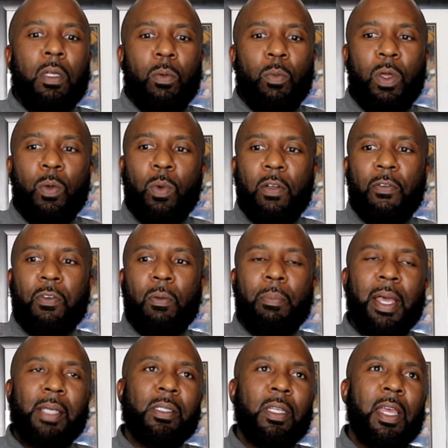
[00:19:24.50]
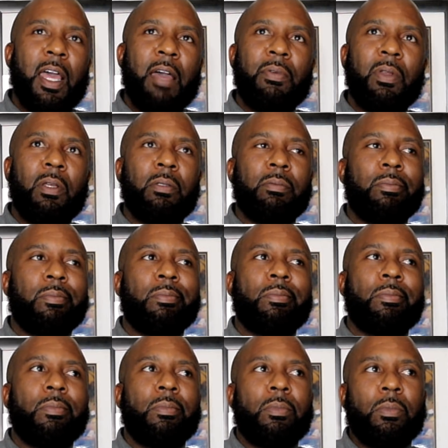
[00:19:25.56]
We went from basically having a
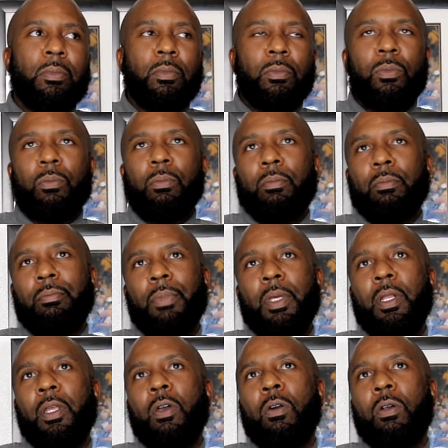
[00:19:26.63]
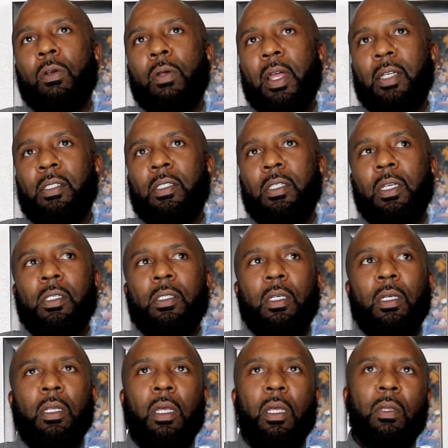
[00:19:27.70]
mediocre ass
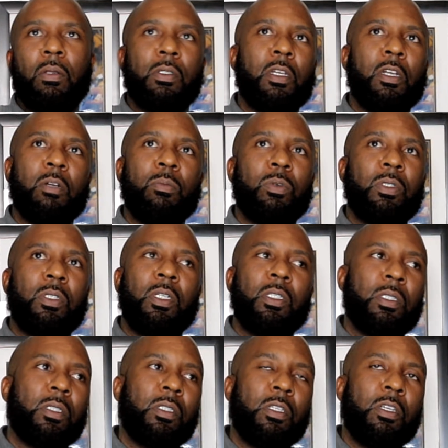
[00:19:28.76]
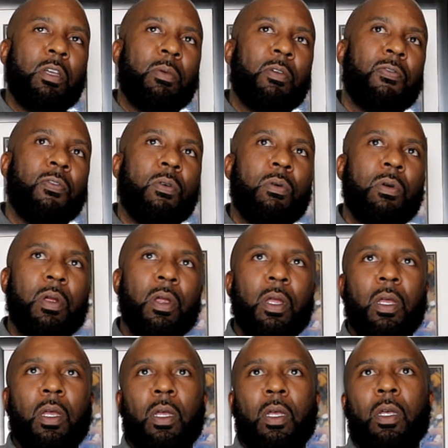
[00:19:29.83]
season and terrible seasons the year before
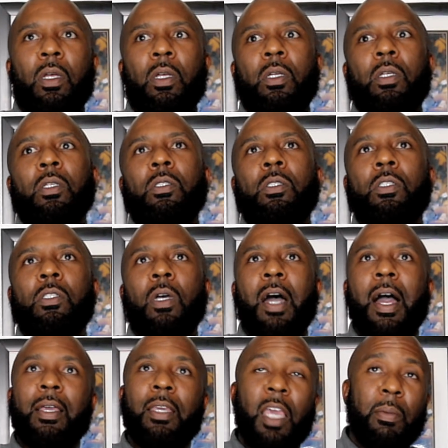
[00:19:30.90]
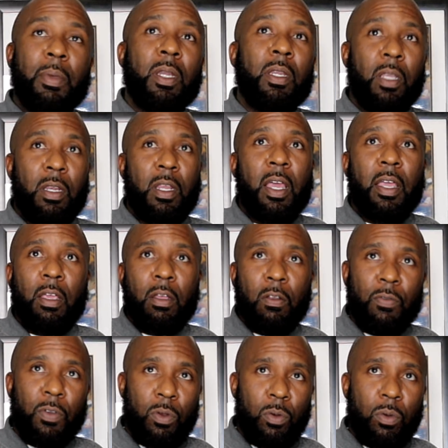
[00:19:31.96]
till I came in and did that
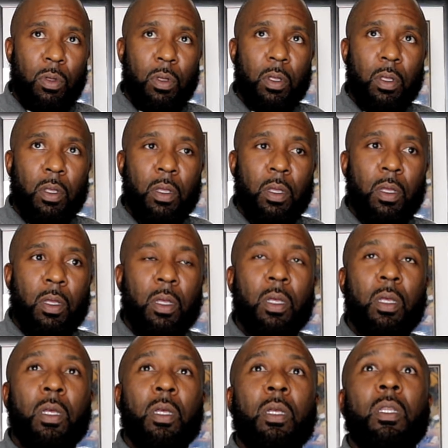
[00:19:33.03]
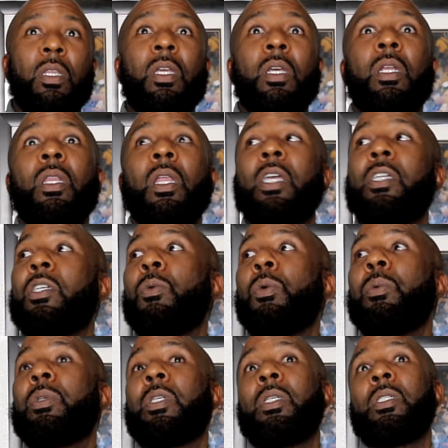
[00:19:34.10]
interview. Nigga, the next year we
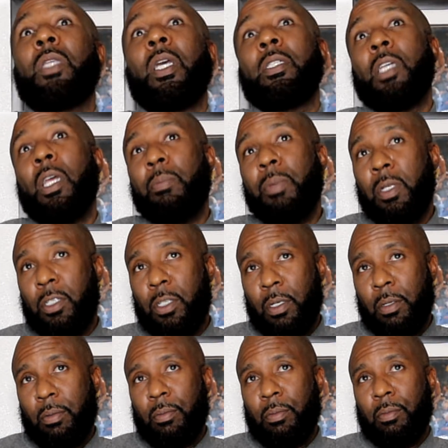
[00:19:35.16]
went to the state championship.